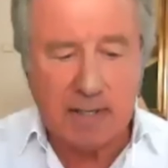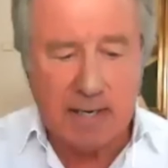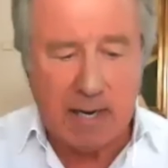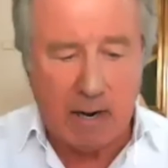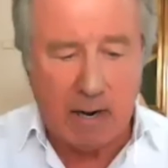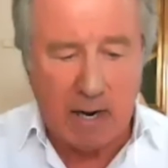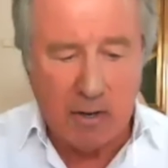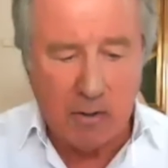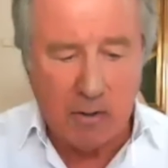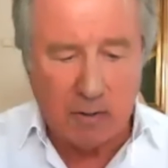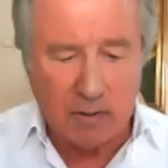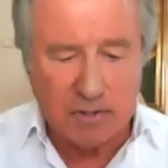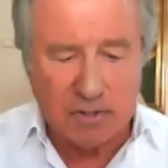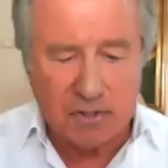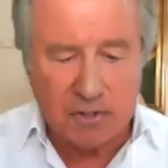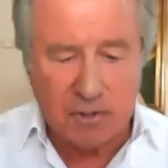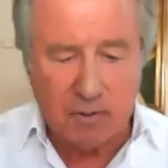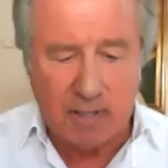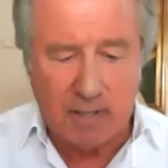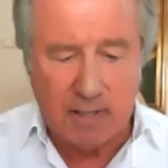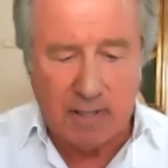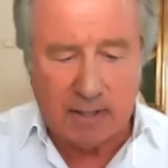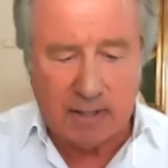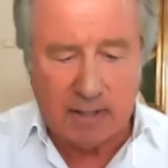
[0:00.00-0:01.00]
Now, I
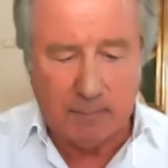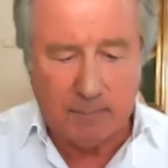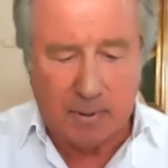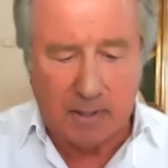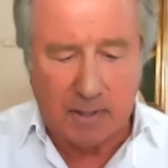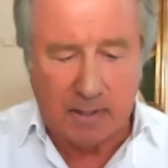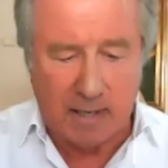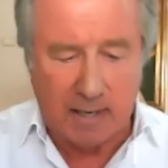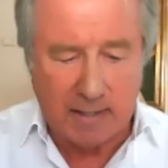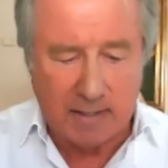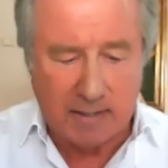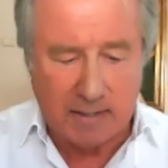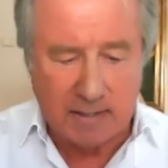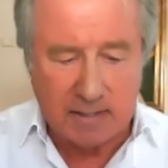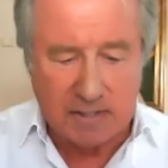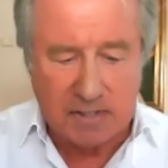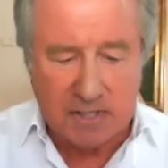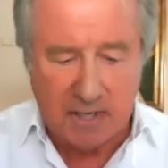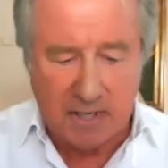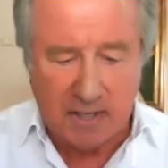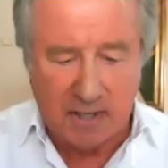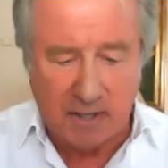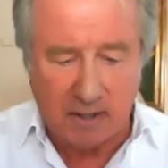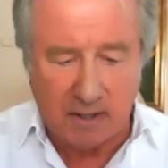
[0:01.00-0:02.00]
also, a little politeness
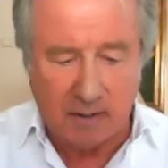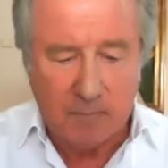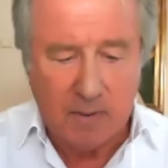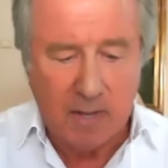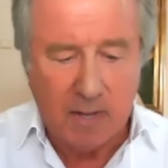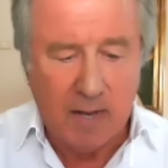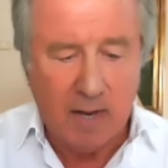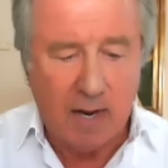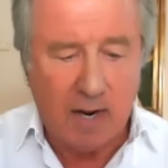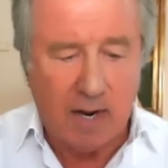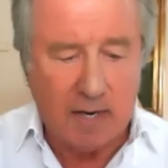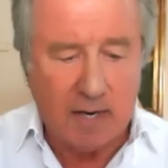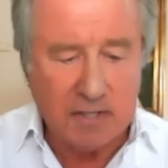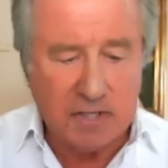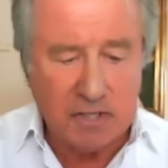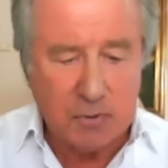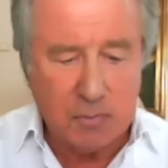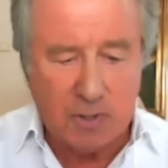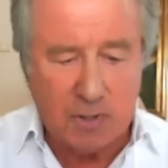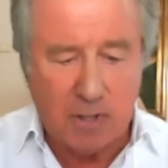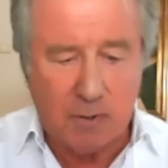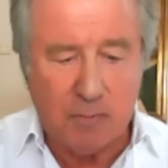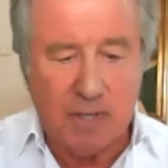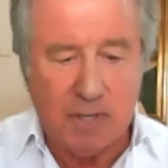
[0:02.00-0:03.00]
here. I
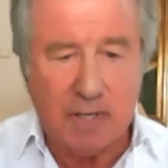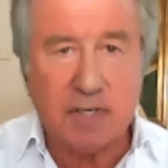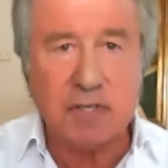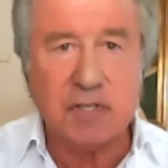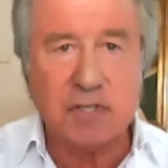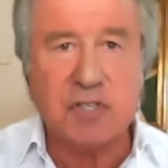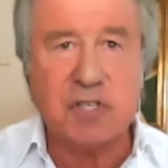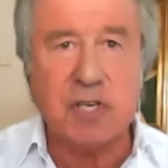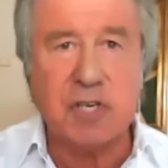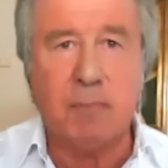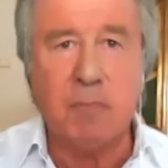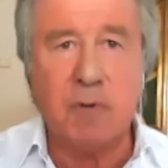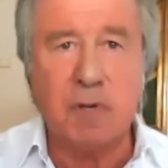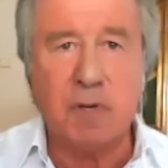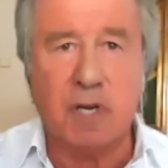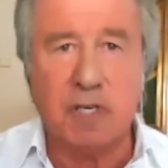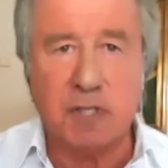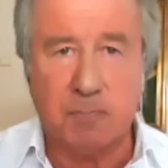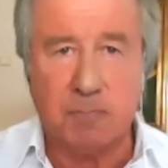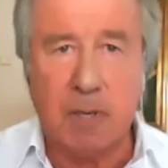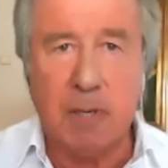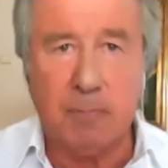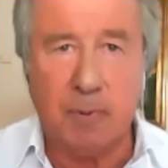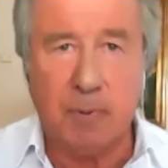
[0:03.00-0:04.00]
just want to read something
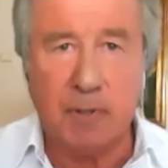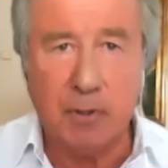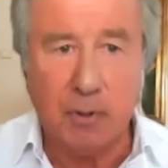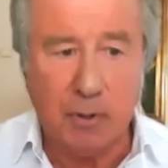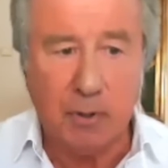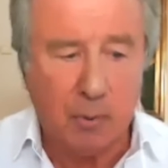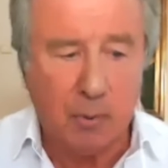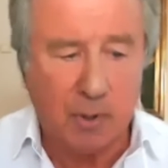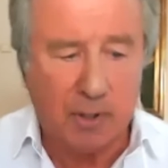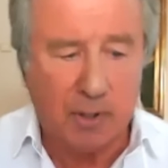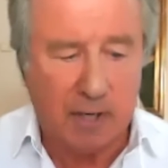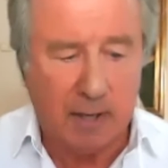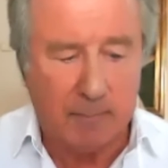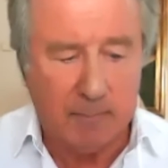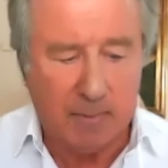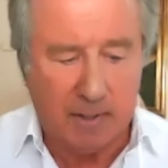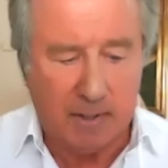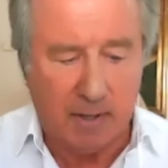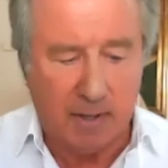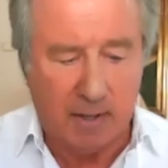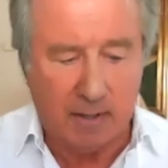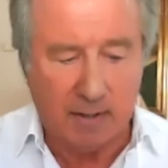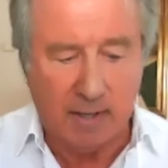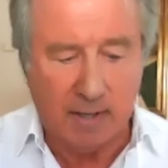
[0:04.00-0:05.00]
because people knew you were coming
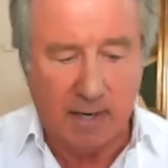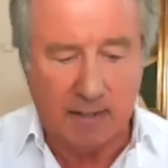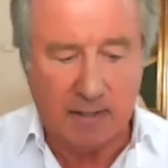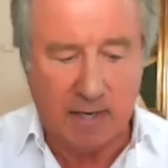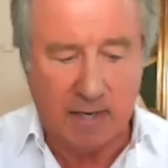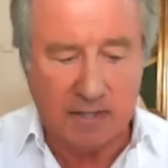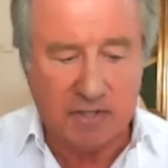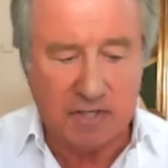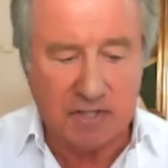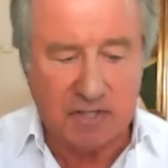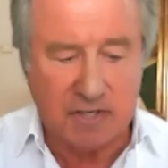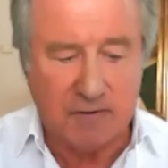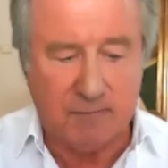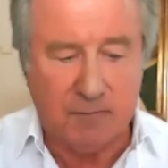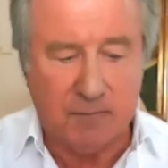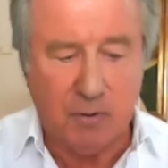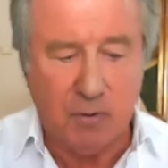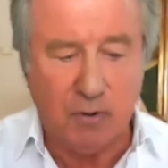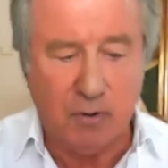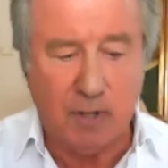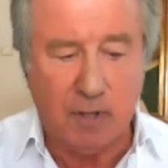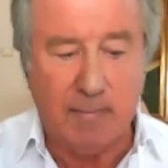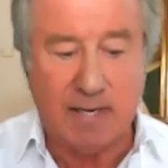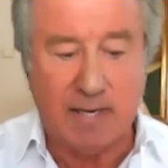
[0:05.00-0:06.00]
on. And just a
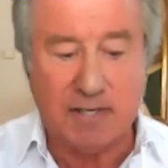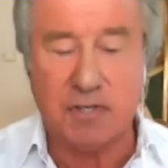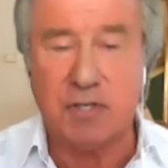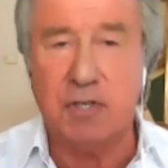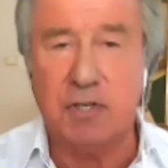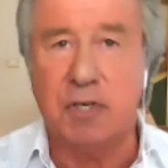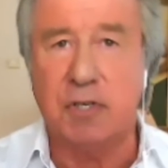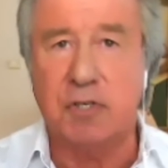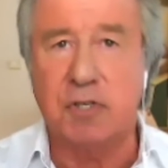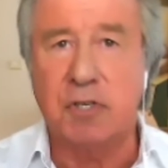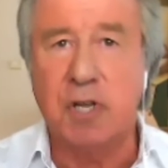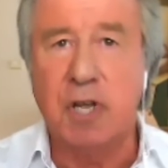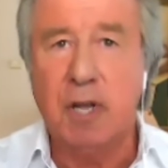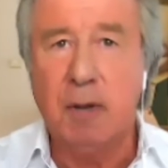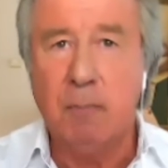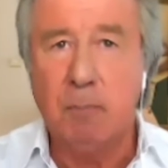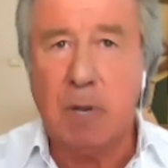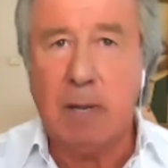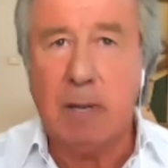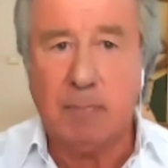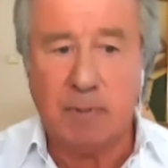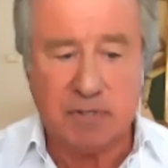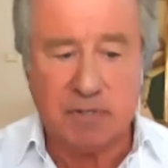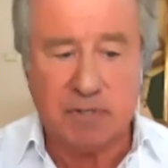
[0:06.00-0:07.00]
few of the messages.
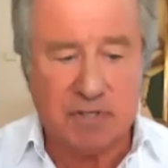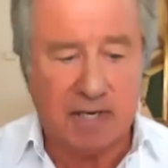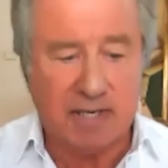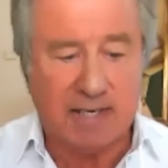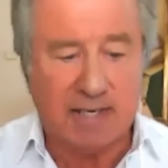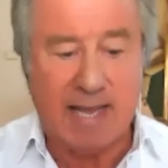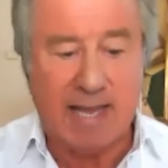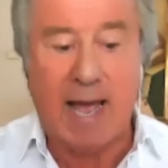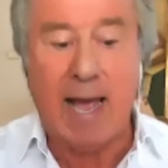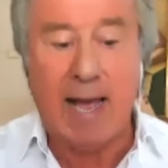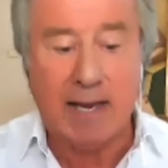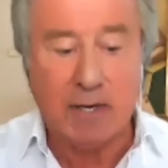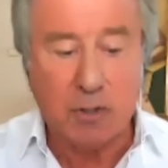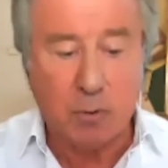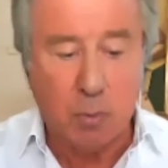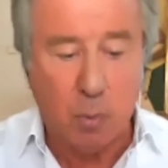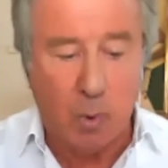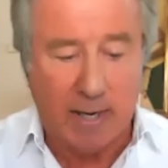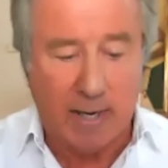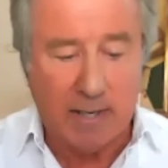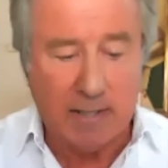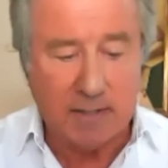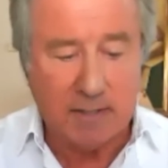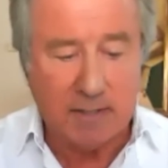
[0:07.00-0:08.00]
People said, can't
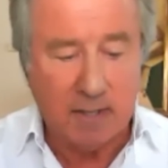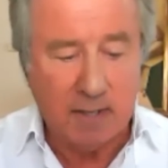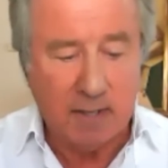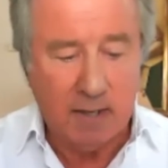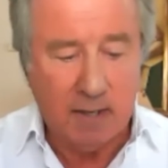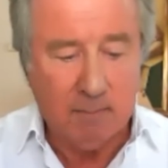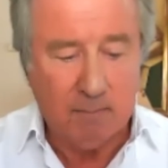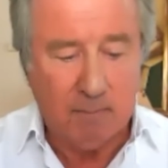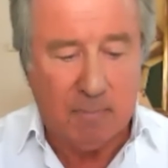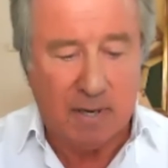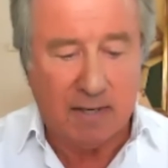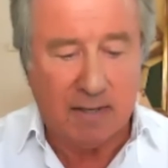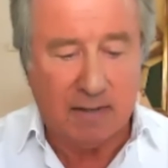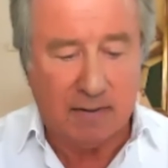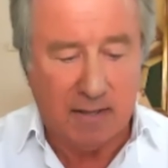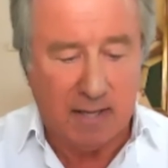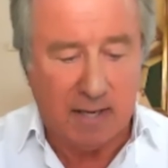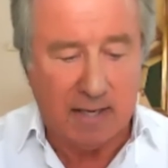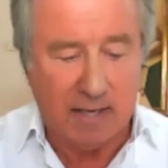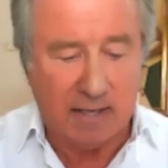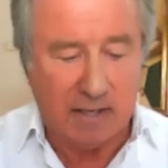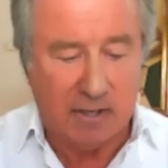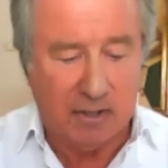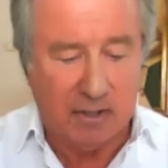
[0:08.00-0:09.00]
wait. Big
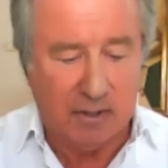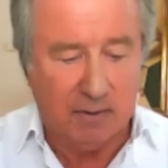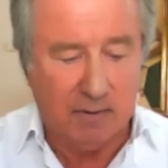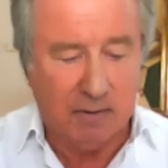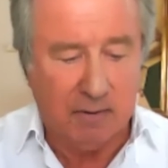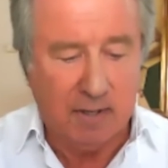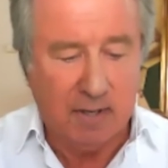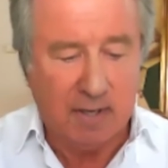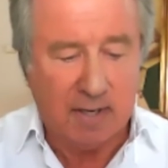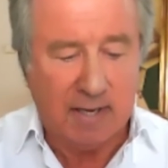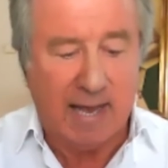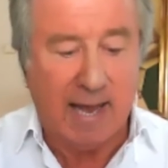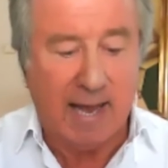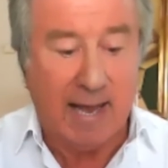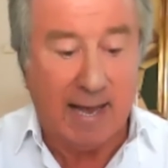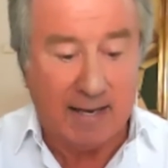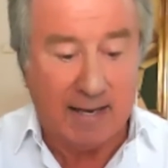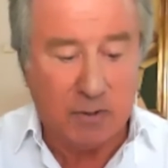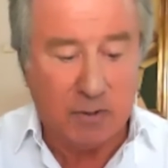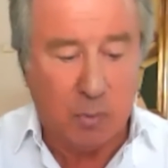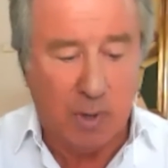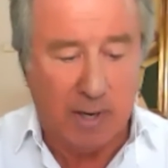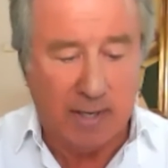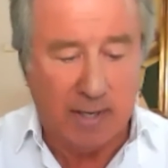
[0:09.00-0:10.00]
thank you.
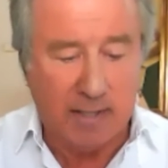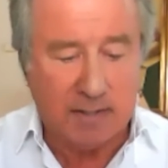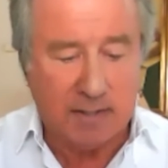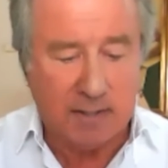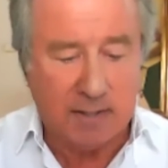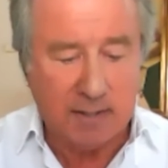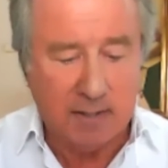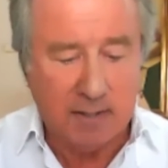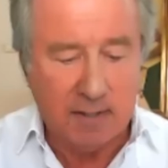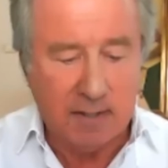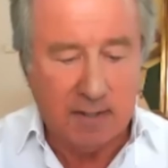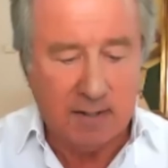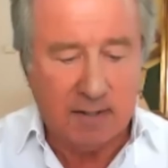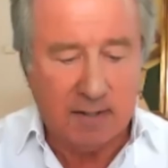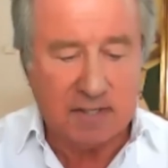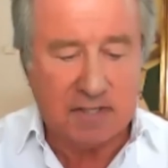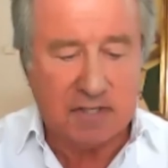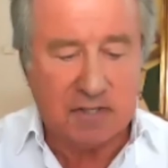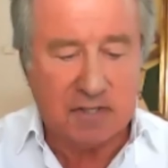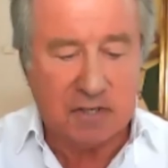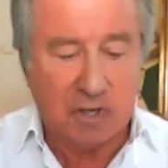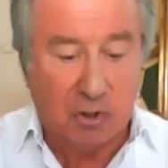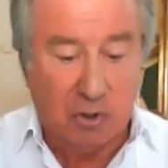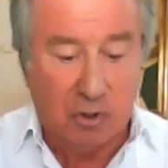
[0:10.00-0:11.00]
Can't wait.
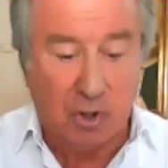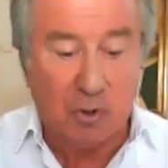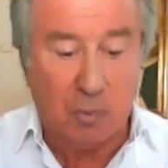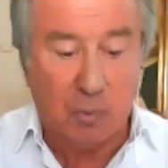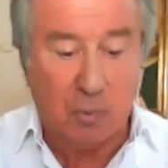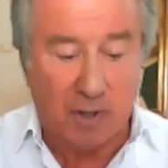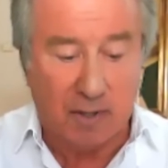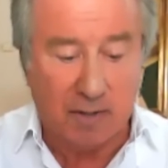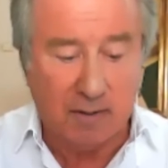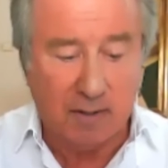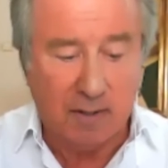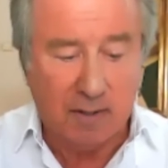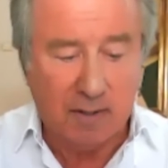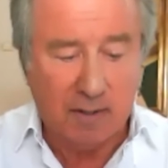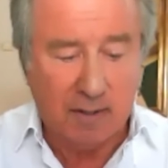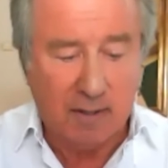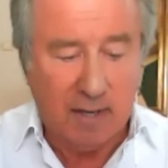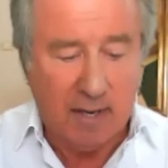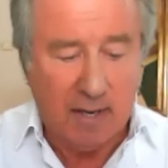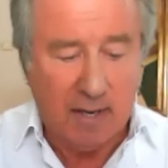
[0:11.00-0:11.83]
This is a good one.